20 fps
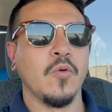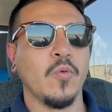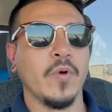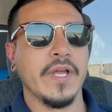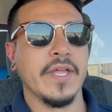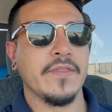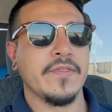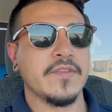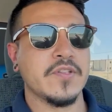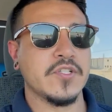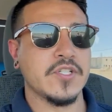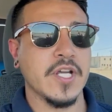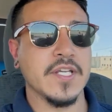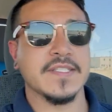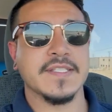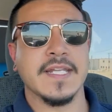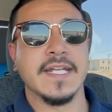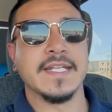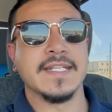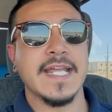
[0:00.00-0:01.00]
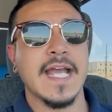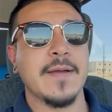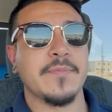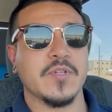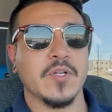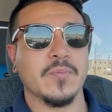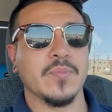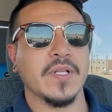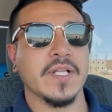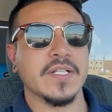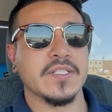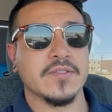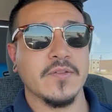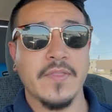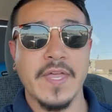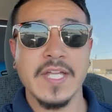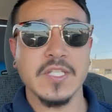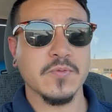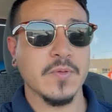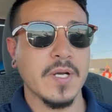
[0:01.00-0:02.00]
with just an adapter plate. So
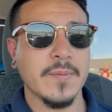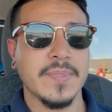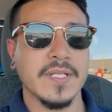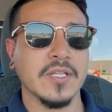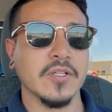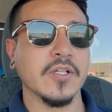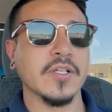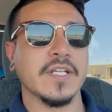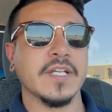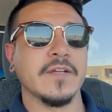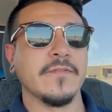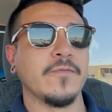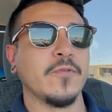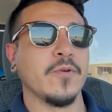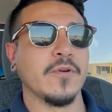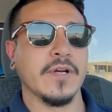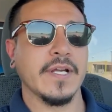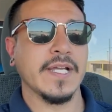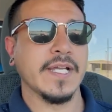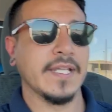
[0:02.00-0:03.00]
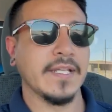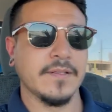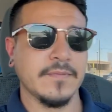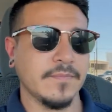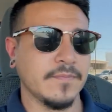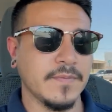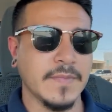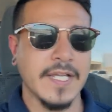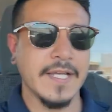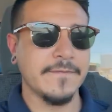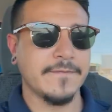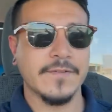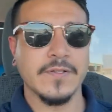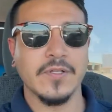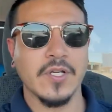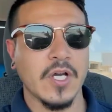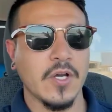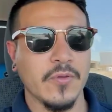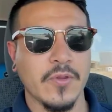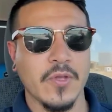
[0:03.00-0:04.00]
that's what I've been looking for. And if you
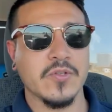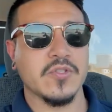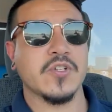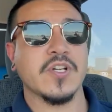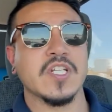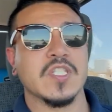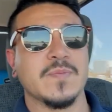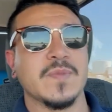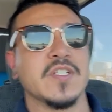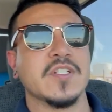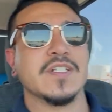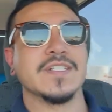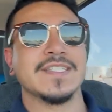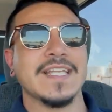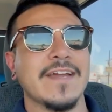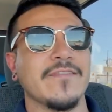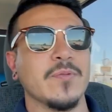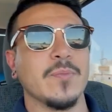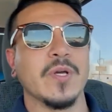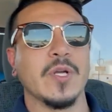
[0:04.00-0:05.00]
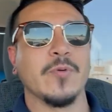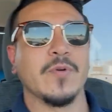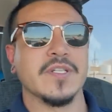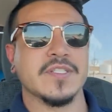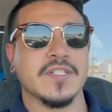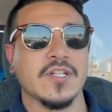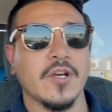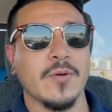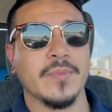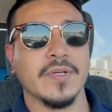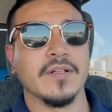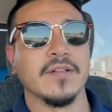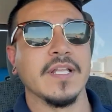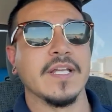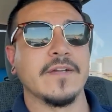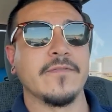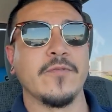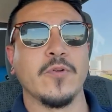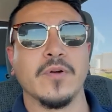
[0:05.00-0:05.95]
know those transmissions, everybody wants an arm and a leg for